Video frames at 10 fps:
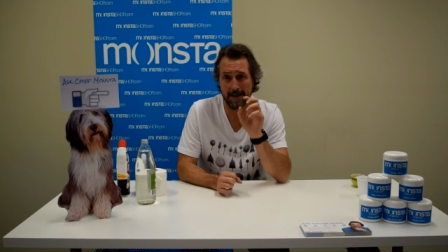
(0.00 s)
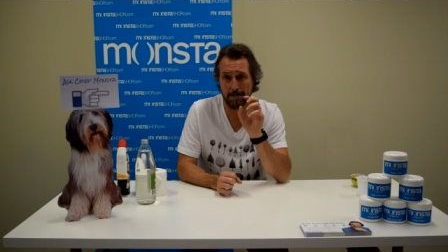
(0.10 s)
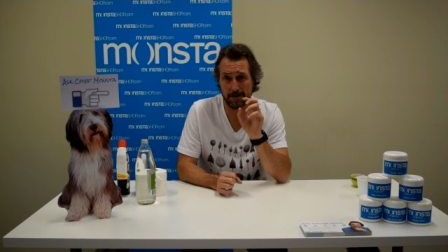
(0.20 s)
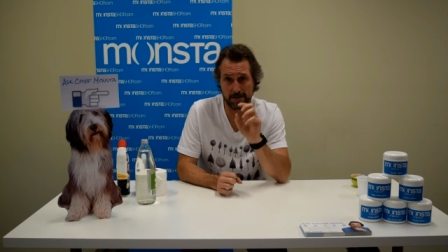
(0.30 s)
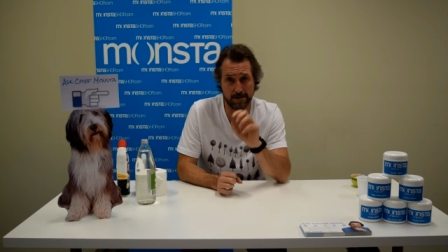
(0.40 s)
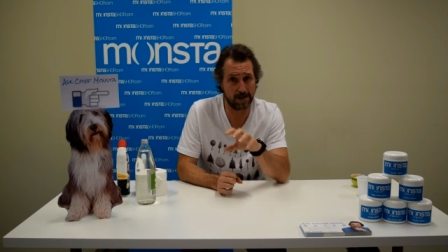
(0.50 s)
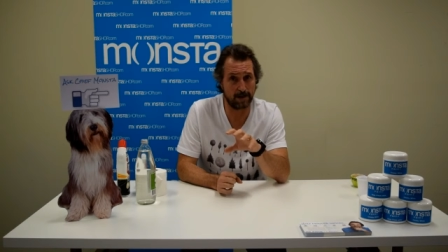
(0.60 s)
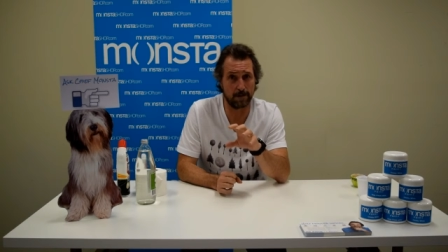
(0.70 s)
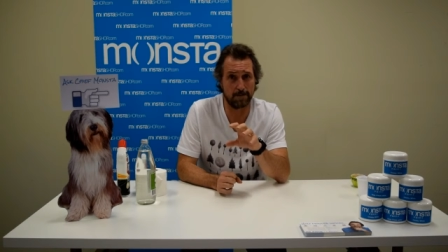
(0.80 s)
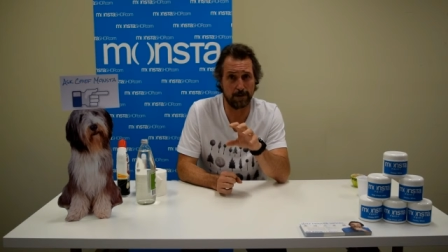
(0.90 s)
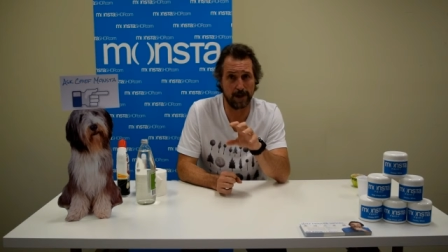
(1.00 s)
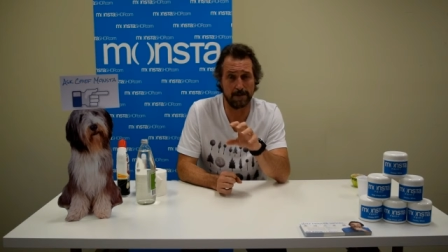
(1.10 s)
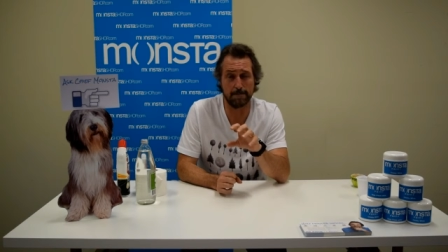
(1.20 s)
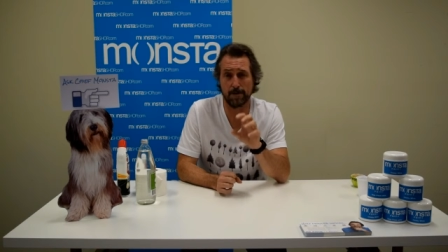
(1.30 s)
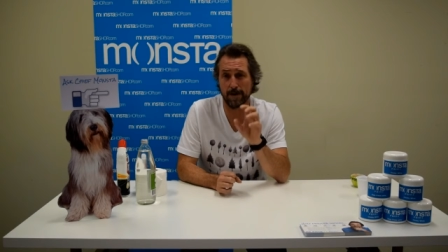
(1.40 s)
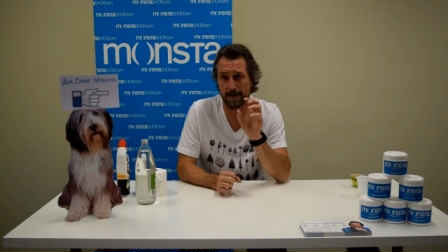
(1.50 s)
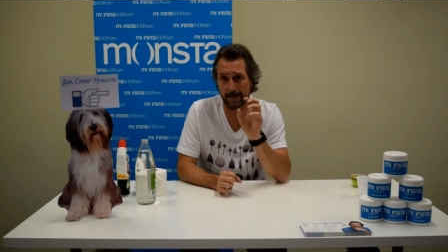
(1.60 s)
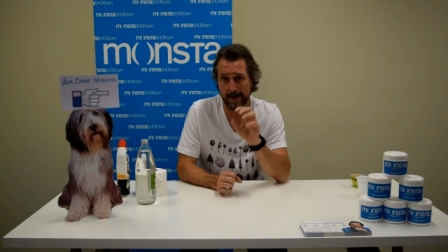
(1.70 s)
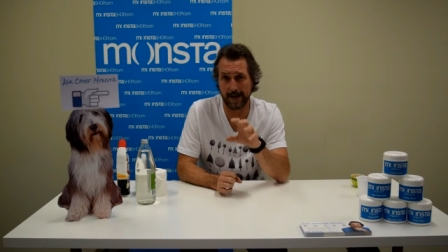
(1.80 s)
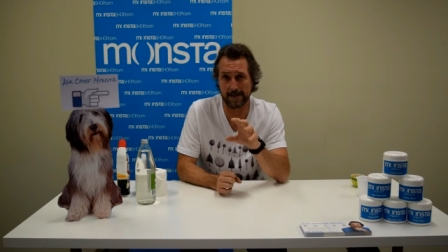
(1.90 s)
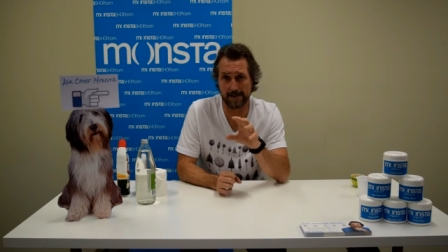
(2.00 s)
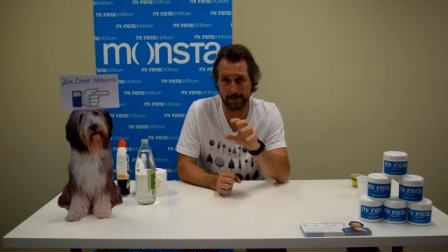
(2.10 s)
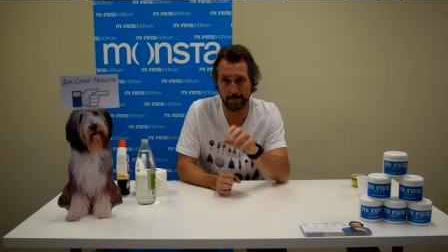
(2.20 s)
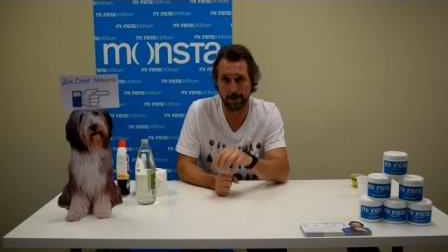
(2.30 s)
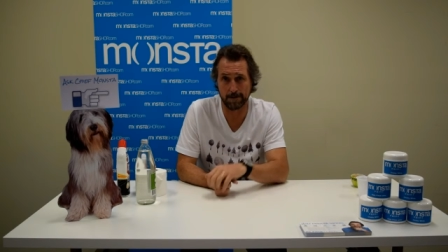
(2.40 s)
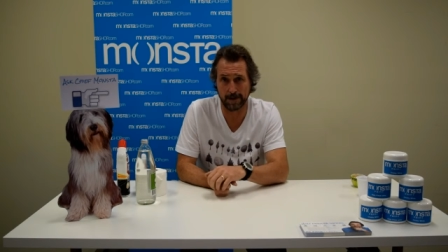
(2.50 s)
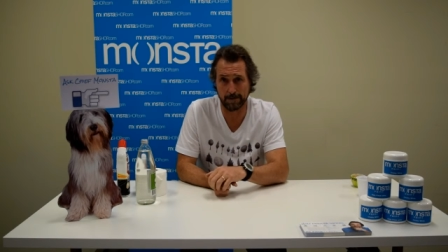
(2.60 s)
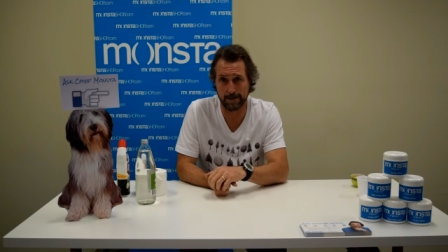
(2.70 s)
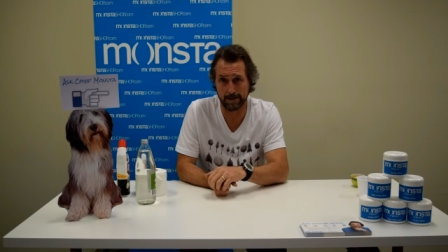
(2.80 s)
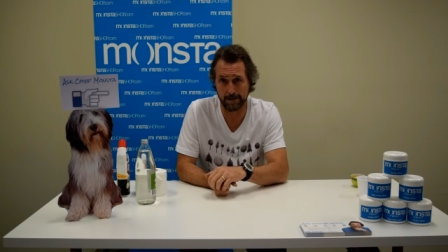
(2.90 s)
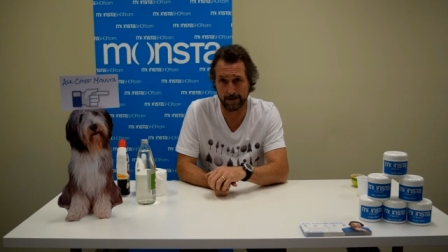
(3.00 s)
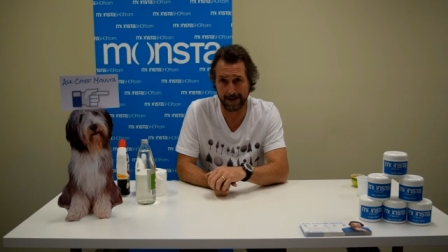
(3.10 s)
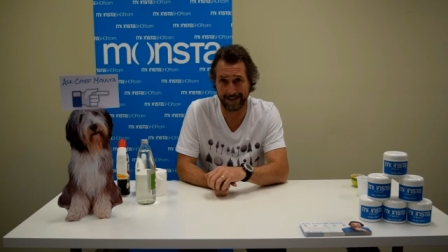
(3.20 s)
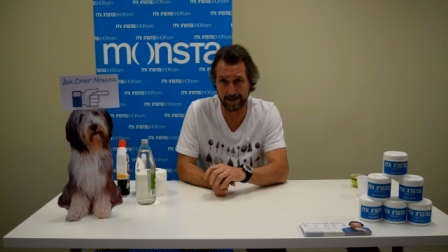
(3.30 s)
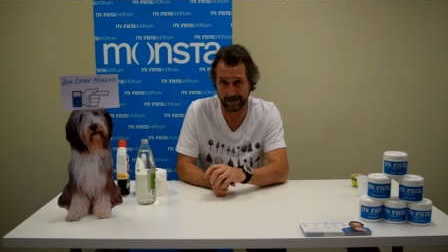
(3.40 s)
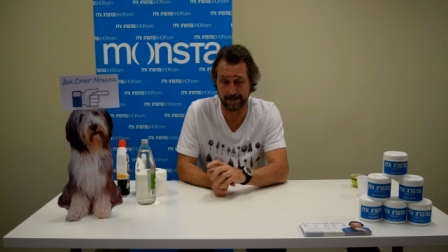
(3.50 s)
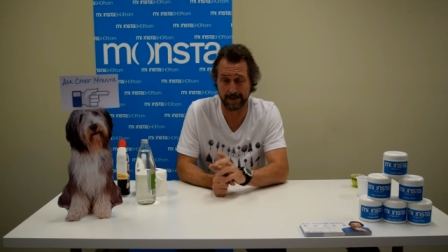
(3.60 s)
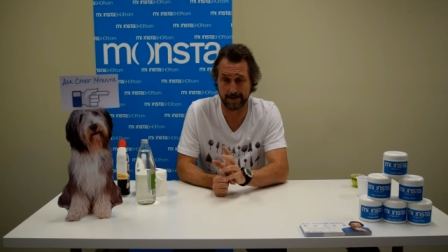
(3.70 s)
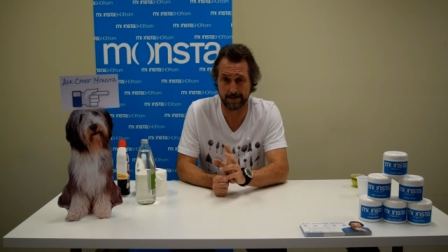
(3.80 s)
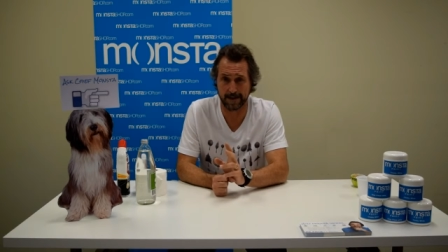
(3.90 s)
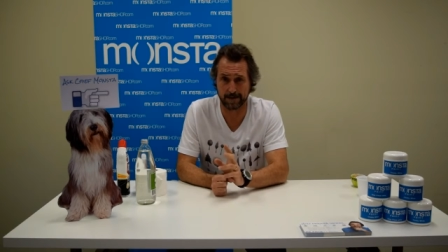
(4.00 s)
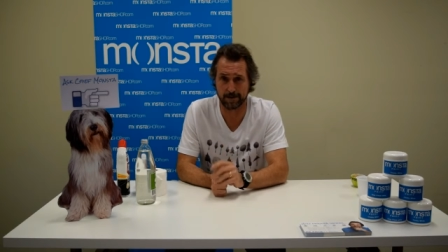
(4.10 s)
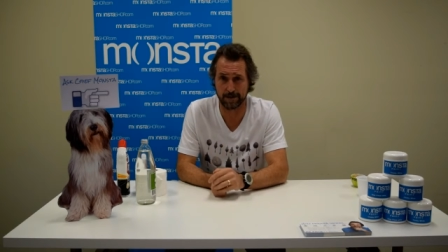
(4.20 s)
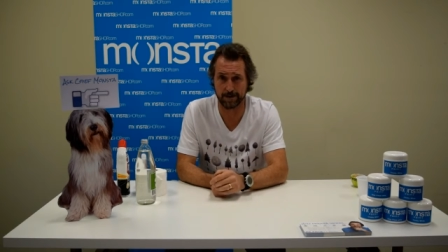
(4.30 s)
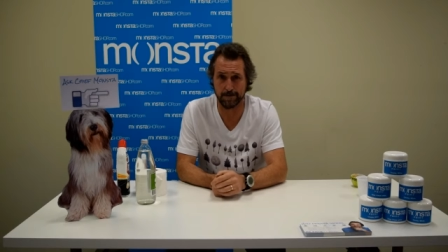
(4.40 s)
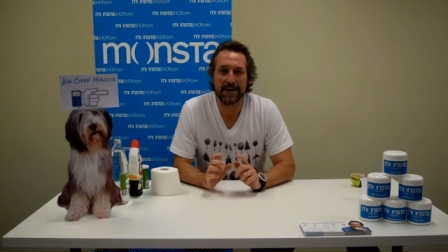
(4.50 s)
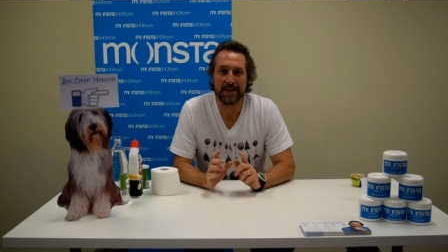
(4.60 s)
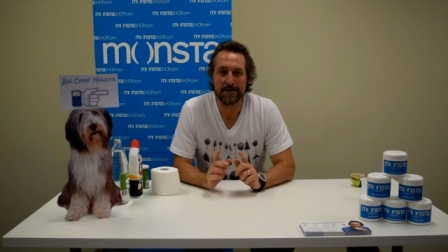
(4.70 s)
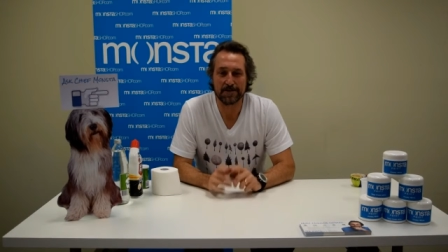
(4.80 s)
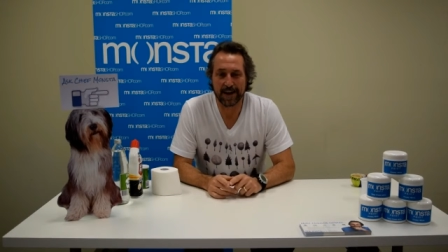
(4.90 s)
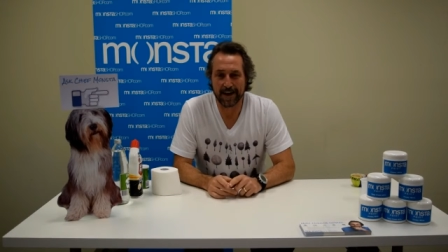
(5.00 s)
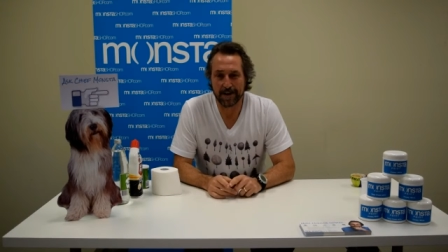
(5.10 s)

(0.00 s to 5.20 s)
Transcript: But just check with the brand you're buying that it has that mould inhibitor in it. That's, that's critical. So,